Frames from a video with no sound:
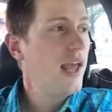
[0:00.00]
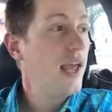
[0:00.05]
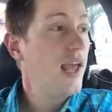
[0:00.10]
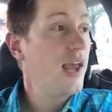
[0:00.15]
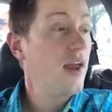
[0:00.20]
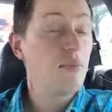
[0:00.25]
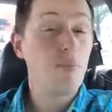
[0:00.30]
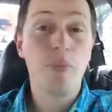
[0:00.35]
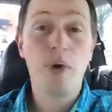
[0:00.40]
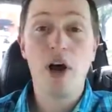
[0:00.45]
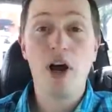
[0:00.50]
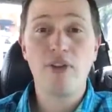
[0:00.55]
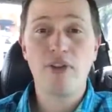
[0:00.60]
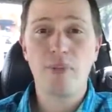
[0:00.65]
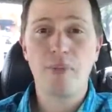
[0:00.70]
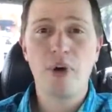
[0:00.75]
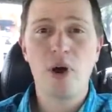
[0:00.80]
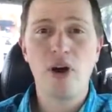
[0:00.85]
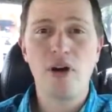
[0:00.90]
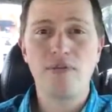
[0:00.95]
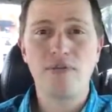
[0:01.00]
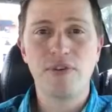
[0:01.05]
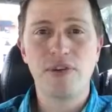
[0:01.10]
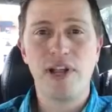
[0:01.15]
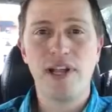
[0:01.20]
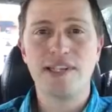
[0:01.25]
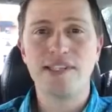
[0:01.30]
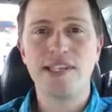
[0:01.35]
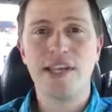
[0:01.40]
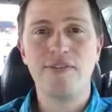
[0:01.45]
and bought the part for
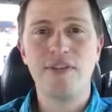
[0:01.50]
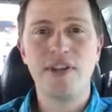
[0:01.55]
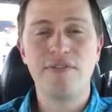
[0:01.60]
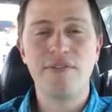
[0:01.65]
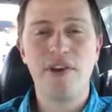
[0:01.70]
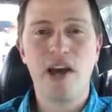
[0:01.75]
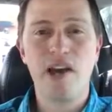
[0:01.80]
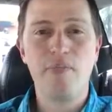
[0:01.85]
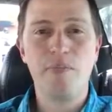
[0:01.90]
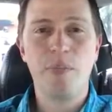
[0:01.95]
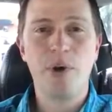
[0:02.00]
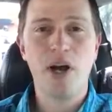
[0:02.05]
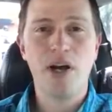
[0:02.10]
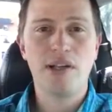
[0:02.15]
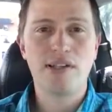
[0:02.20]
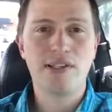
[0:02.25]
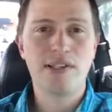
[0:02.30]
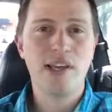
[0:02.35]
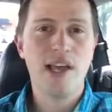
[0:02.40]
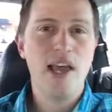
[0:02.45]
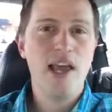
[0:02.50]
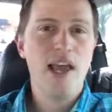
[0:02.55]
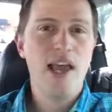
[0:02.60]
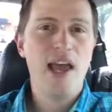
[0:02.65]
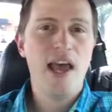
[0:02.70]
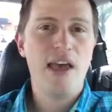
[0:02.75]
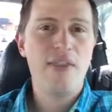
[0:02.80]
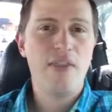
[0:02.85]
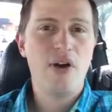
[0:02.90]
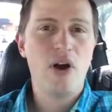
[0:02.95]
like 75 bucks
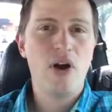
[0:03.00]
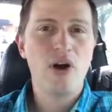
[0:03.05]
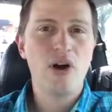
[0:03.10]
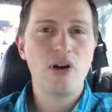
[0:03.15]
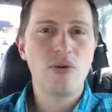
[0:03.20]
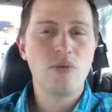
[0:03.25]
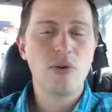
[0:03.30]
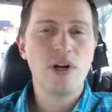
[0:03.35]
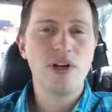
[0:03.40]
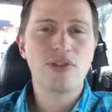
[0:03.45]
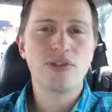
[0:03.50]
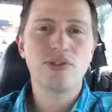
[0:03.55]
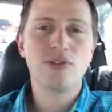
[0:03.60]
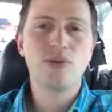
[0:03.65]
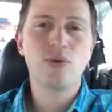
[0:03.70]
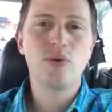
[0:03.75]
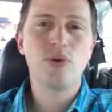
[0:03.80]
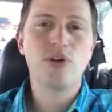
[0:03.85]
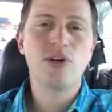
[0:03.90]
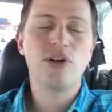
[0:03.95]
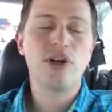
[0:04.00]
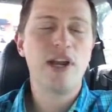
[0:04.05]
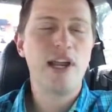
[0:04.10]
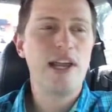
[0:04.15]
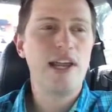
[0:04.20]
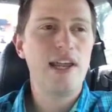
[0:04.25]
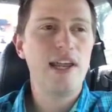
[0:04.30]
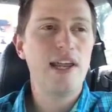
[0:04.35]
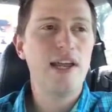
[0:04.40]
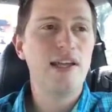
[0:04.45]
at the hardware store
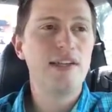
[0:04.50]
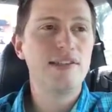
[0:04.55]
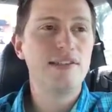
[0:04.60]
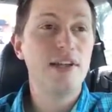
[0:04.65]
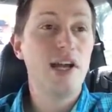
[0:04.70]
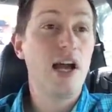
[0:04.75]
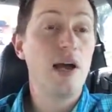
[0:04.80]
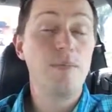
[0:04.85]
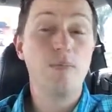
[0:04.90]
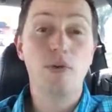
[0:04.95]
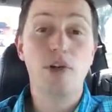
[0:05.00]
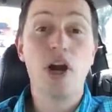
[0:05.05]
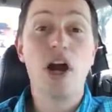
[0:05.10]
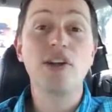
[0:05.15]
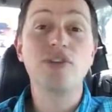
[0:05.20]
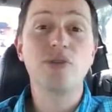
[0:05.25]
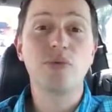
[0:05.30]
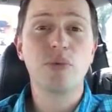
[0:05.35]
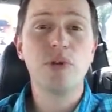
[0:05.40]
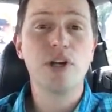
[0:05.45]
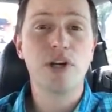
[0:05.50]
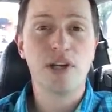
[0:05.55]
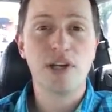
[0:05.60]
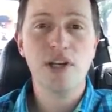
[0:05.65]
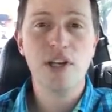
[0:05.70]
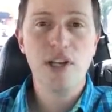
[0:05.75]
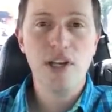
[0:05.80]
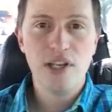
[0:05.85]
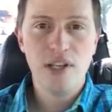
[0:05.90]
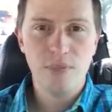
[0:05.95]
and got to
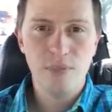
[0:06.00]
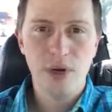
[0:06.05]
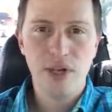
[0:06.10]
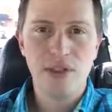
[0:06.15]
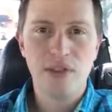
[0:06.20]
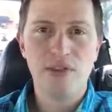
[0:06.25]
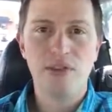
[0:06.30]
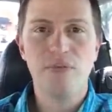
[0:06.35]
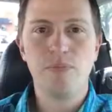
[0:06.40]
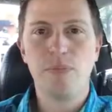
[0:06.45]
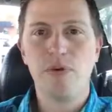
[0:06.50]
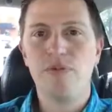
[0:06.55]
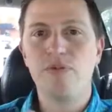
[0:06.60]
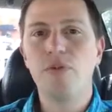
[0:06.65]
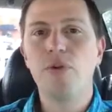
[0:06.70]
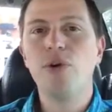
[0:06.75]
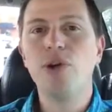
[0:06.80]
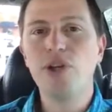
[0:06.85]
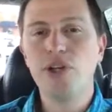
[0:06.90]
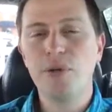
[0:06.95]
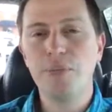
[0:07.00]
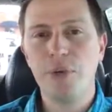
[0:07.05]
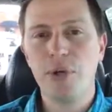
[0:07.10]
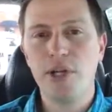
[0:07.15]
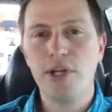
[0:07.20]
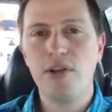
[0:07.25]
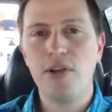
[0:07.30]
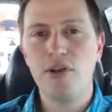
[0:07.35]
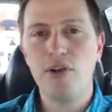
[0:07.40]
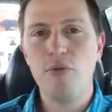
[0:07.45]
work. But before you can
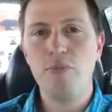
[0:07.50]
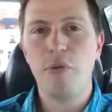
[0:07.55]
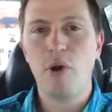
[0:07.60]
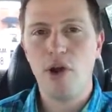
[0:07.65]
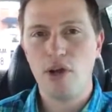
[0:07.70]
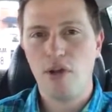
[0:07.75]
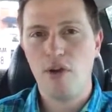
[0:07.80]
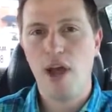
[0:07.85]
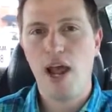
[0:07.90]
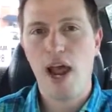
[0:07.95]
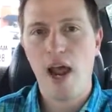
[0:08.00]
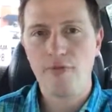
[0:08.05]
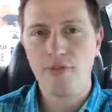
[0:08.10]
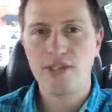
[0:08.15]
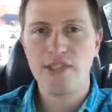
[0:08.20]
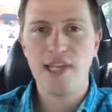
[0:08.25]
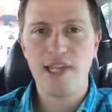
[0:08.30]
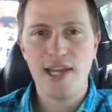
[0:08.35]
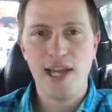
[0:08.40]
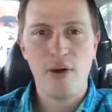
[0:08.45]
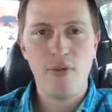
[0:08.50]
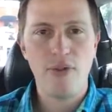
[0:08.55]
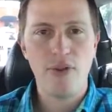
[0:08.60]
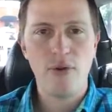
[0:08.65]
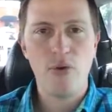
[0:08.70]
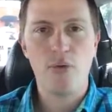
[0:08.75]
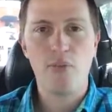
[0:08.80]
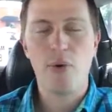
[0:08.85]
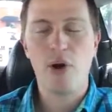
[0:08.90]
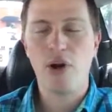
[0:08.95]
put in the new part, you have to take out
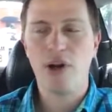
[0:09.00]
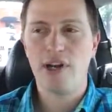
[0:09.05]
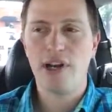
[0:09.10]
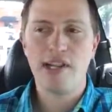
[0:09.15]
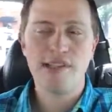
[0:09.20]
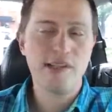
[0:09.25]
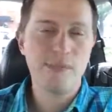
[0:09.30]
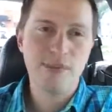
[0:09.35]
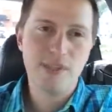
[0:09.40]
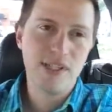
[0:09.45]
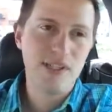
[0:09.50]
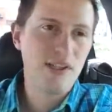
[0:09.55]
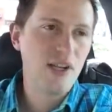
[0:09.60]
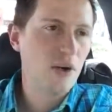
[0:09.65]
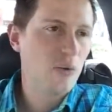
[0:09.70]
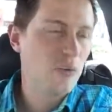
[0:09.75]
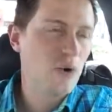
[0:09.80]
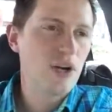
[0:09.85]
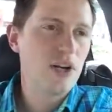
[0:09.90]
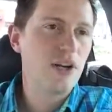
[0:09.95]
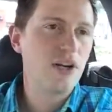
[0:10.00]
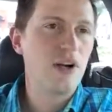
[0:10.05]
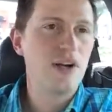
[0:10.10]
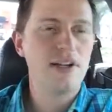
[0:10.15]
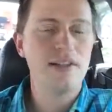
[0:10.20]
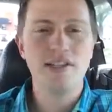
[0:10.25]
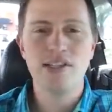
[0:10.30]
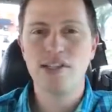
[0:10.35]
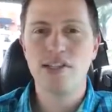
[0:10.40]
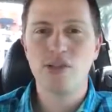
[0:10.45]
the old part. And as I'm sitting there working on
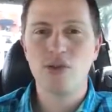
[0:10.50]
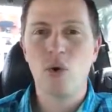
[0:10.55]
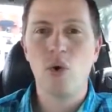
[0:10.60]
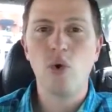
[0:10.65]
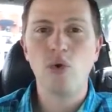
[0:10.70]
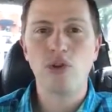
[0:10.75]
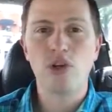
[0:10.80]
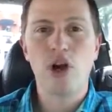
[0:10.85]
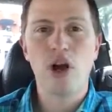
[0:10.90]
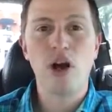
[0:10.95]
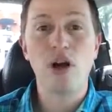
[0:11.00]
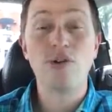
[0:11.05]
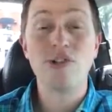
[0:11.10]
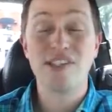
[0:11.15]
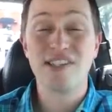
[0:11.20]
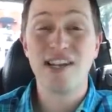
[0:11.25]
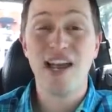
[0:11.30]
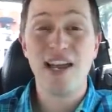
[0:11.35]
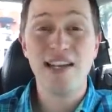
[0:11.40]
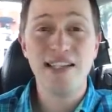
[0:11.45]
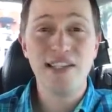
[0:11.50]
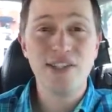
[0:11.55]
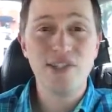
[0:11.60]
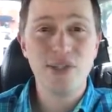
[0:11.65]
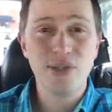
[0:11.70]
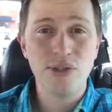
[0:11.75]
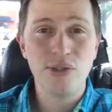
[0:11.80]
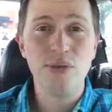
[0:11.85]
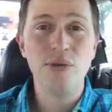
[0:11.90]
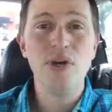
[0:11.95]
it, this is an old car. It was a
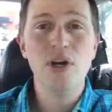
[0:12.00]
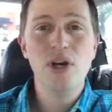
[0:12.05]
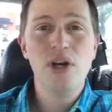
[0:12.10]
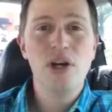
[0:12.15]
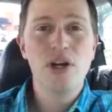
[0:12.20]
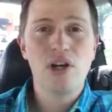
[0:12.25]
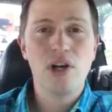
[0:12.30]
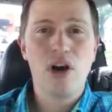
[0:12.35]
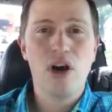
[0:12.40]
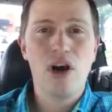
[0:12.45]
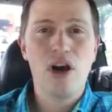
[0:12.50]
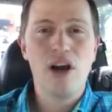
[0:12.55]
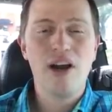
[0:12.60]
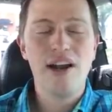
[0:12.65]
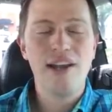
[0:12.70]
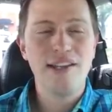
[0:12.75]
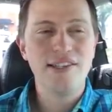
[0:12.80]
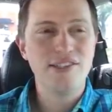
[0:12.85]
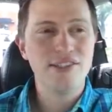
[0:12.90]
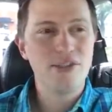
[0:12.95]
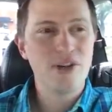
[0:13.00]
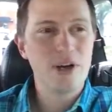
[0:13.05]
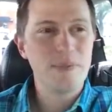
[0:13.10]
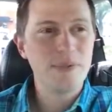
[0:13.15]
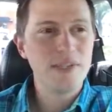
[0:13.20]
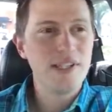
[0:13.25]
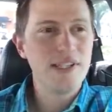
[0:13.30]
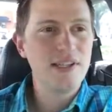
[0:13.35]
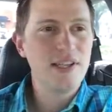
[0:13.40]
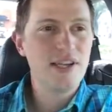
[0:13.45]
92 car. And so
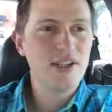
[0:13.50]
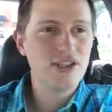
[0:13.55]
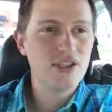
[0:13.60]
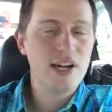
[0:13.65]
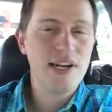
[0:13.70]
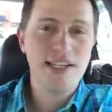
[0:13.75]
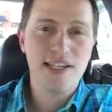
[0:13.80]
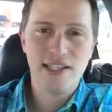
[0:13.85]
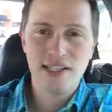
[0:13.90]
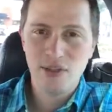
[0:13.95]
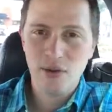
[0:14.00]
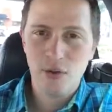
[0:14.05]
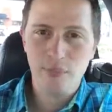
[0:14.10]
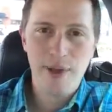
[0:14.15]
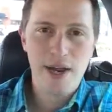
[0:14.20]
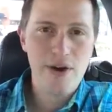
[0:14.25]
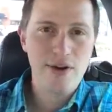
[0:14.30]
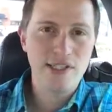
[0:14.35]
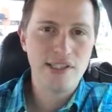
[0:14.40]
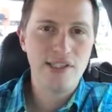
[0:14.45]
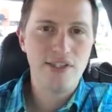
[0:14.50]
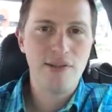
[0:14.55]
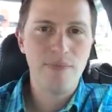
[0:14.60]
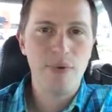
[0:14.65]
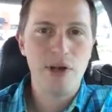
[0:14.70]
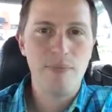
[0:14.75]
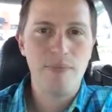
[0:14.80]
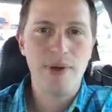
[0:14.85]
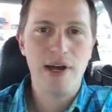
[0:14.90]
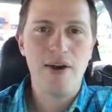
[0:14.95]
I'm sitting there trying to get the old power steering
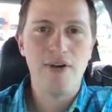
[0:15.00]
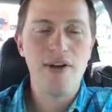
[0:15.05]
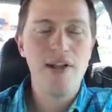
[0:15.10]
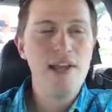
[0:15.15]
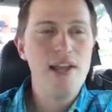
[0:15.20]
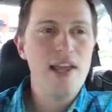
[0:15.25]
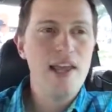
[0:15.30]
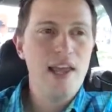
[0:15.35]
pump out.